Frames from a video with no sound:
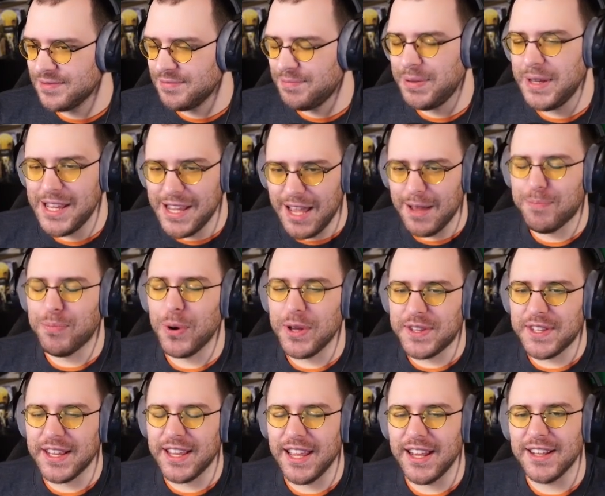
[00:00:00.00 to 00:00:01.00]
Be hip with
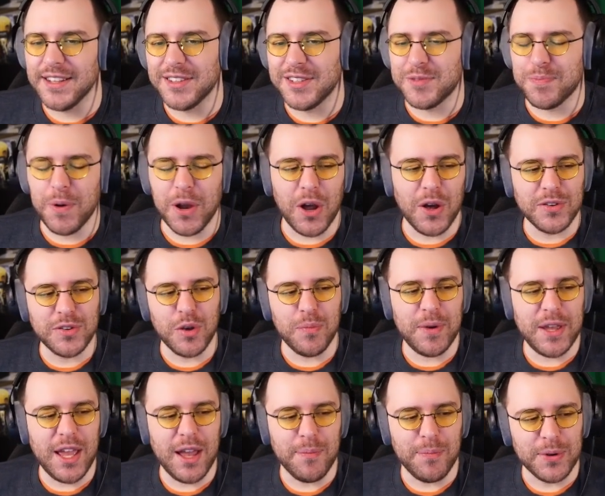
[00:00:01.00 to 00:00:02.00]
the kids, but also
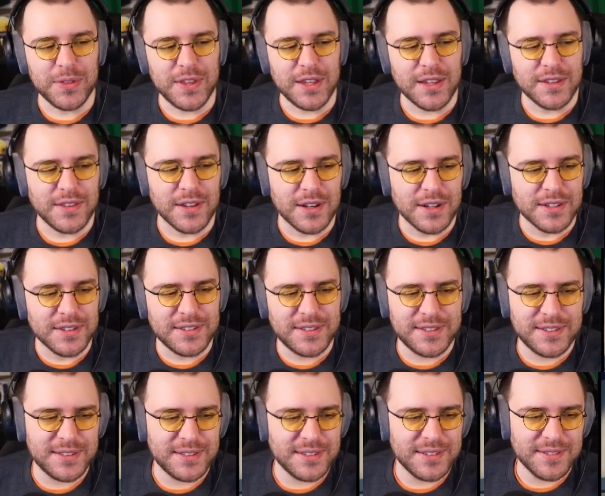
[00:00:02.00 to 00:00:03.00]
be hip with the
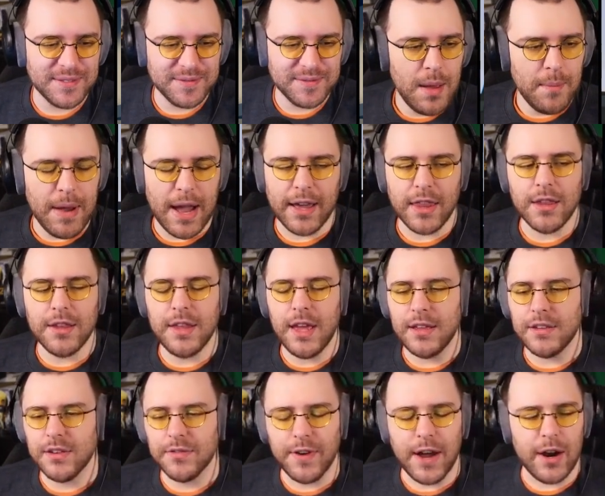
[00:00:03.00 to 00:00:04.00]
adults. Back in the
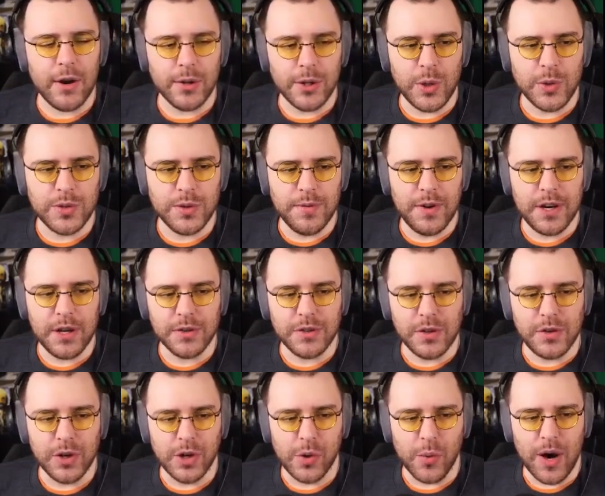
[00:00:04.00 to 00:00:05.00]
days of viral YouTube videos,
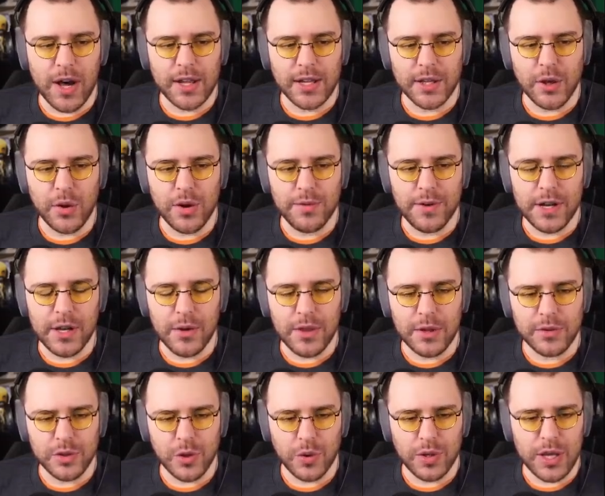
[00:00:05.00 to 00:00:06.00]
it took a while to load a video that
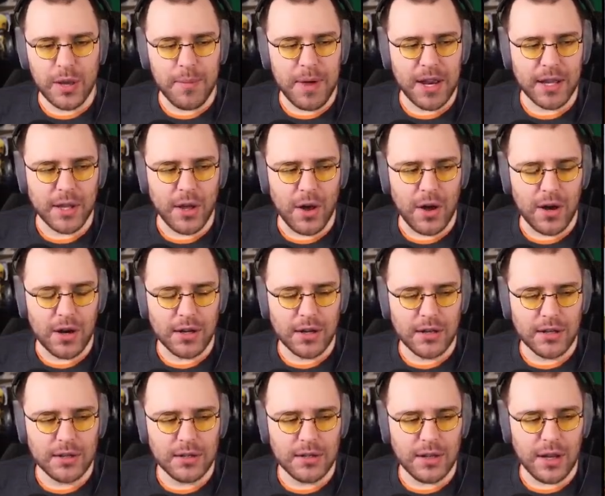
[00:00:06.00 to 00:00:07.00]
was only a minute
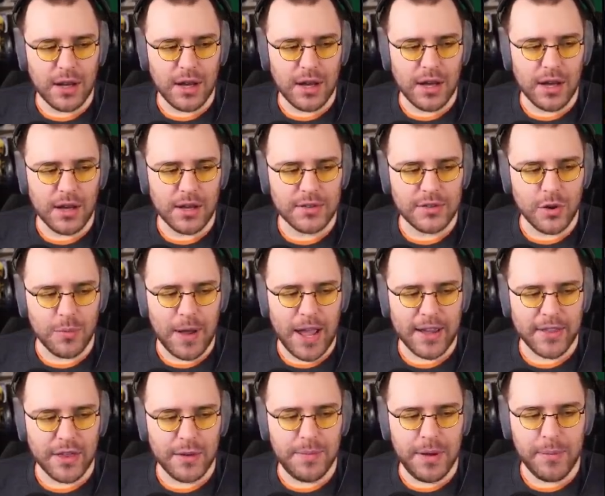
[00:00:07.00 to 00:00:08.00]
long. So
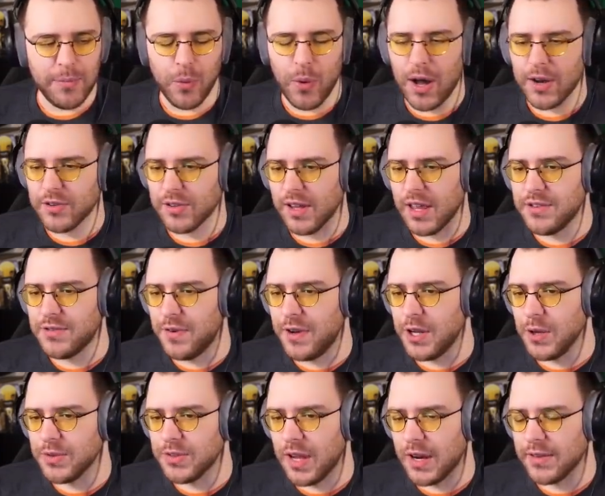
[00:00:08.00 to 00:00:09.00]
back then, people watched less
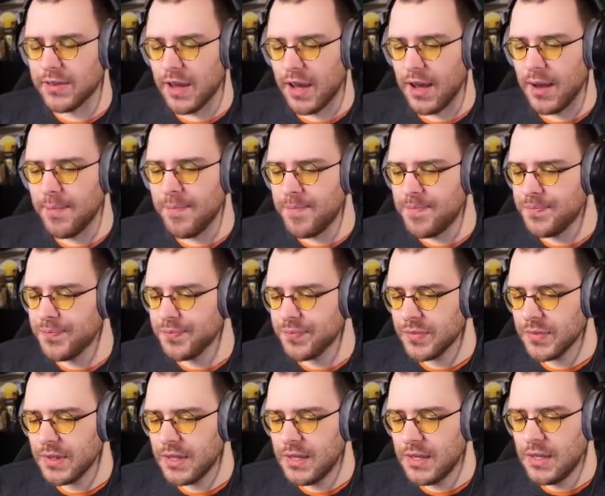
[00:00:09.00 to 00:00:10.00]
videos at a time.
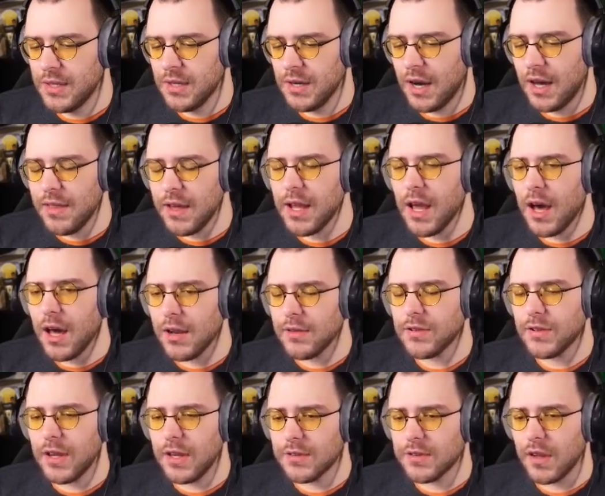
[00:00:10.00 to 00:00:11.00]
I think,
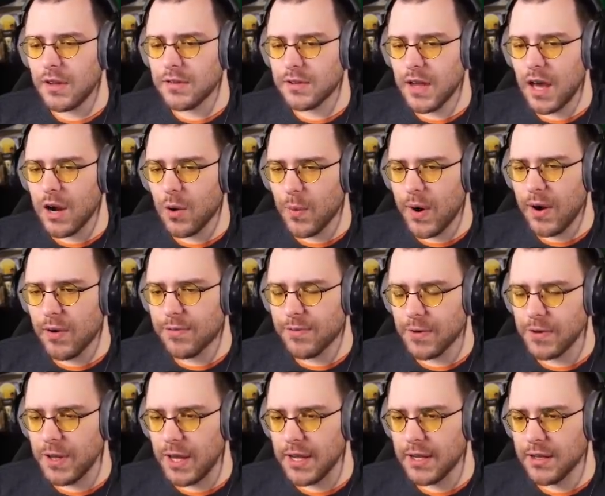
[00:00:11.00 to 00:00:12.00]
honestly, it's kind of rare
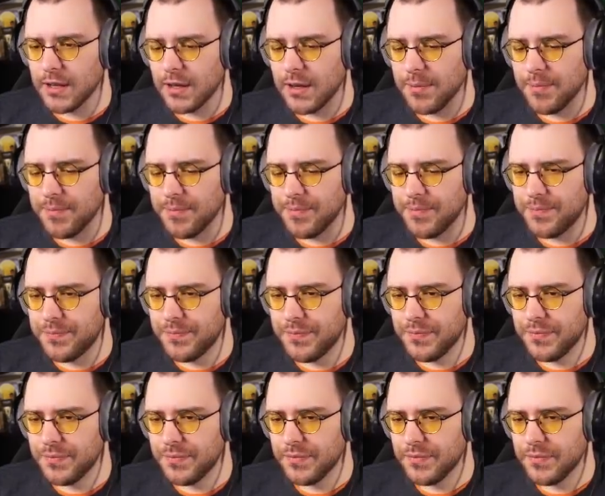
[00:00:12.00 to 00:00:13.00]
for, like, I
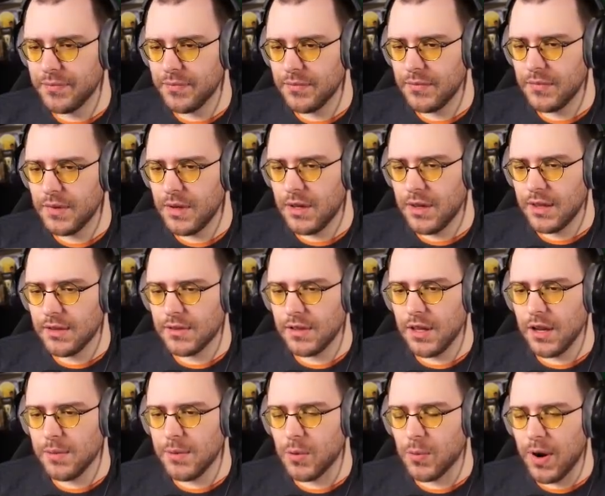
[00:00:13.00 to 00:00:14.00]
think it's a little bit